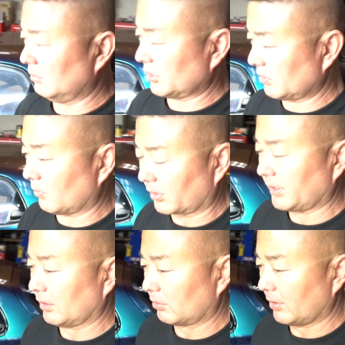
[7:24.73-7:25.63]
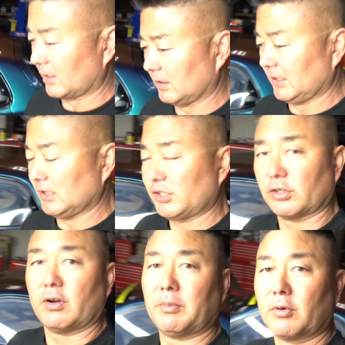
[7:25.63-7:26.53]
wasn't working correctly,
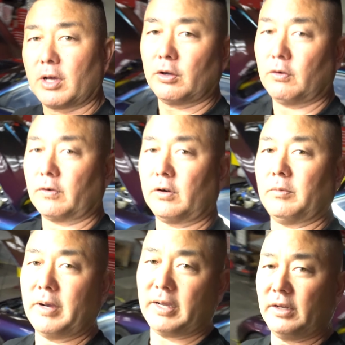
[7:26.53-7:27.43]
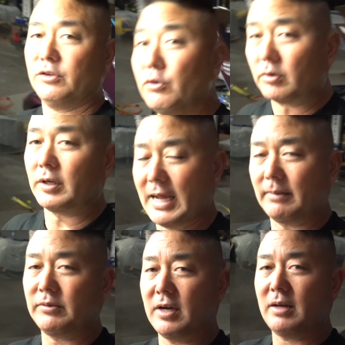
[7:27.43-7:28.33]
so I brought over my newer
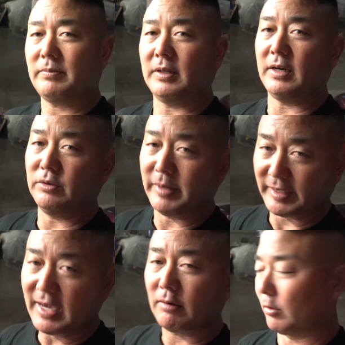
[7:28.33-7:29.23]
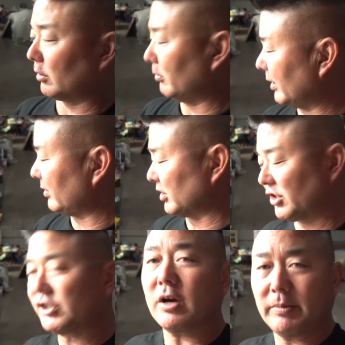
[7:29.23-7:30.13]
laptop that I do my CAD work with to
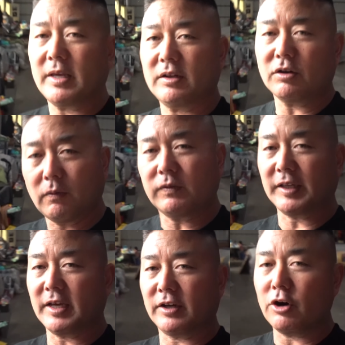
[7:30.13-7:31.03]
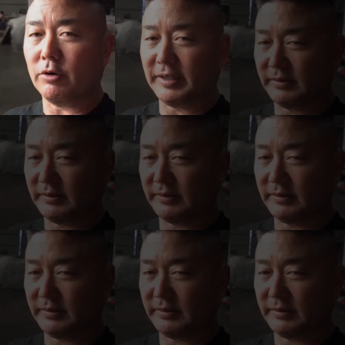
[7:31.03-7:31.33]
sub in to hopefully get going.